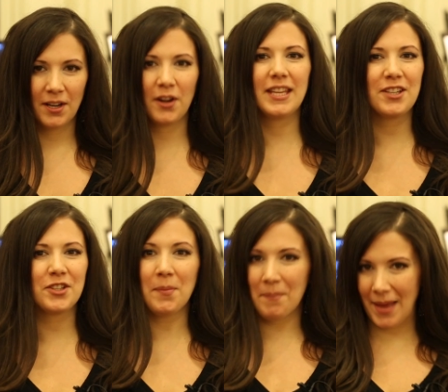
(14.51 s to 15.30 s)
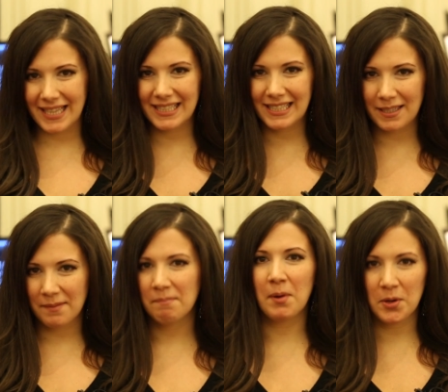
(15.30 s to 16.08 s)
Are these your best,
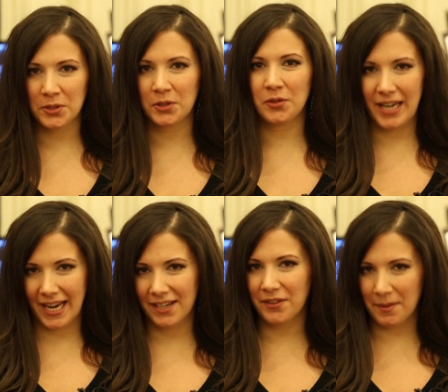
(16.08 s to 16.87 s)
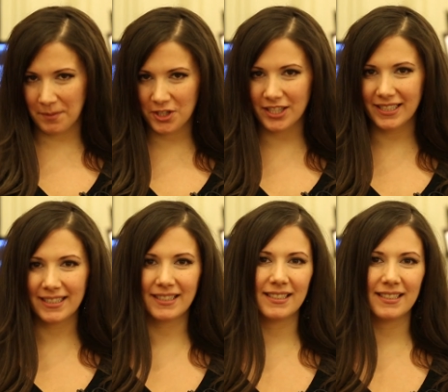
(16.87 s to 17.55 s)
most creative images?